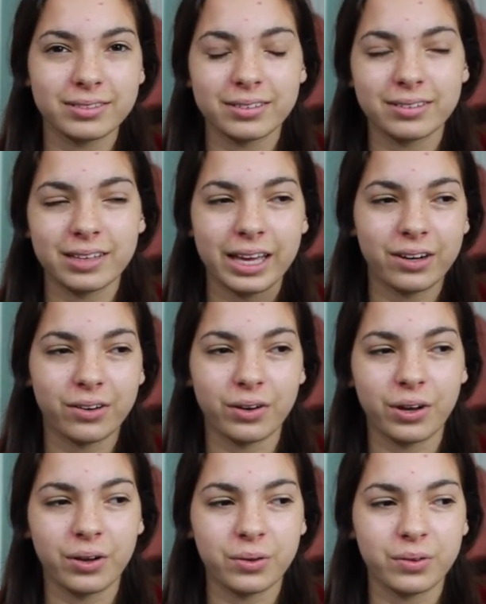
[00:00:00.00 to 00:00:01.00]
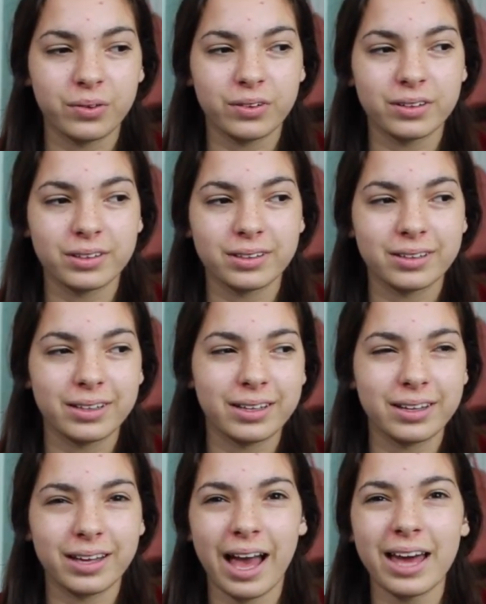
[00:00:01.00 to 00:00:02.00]
I don't know
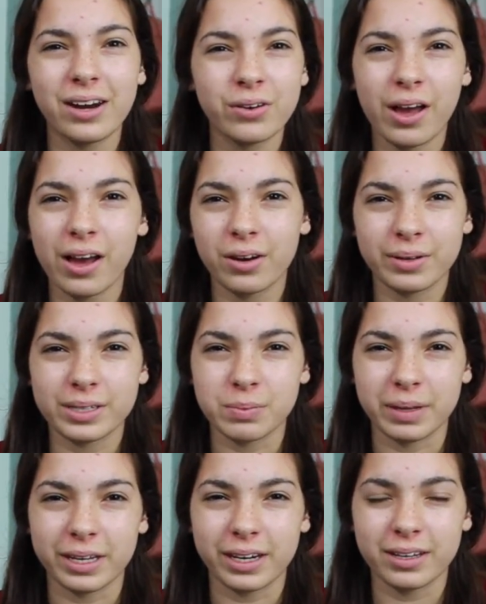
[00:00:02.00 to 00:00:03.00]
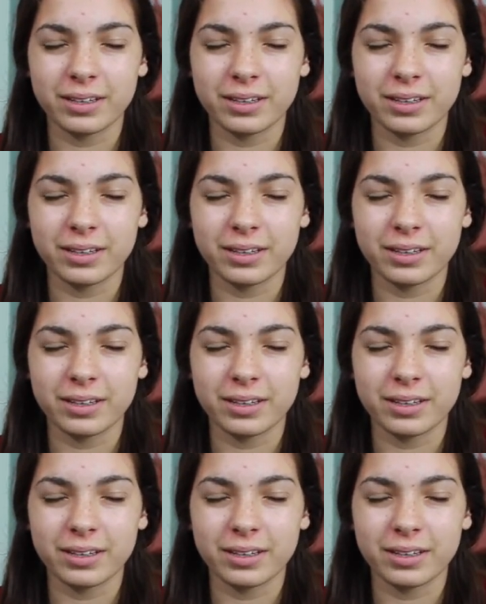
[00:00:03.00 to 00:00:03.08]
how to explain it.